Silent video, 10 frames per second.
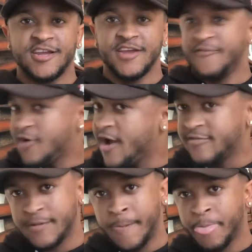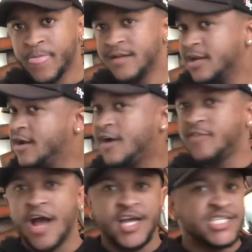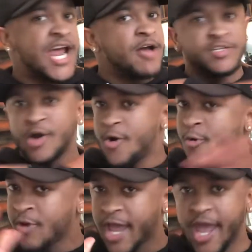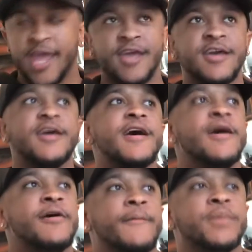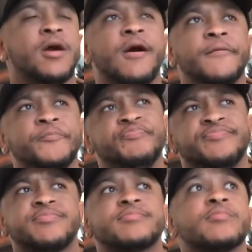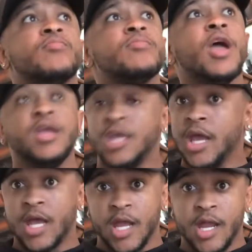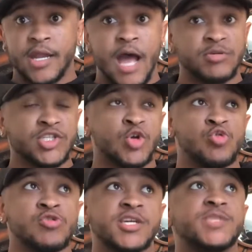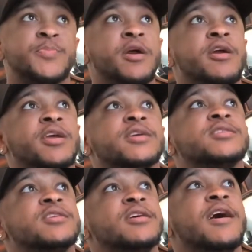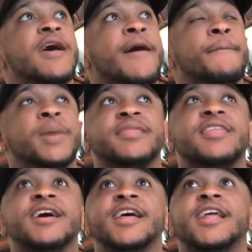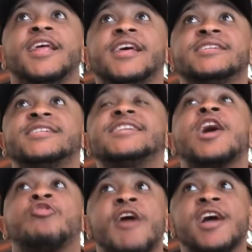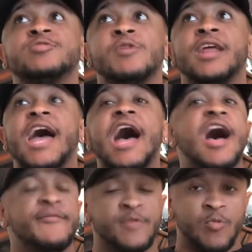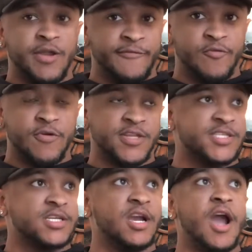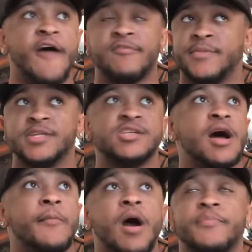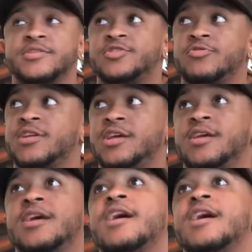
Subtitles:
Forever. Love y'all. Shout out to the whole gang. But yeah, that was a cool experience. But since I graduated, I've been waiting for this government job opportunity.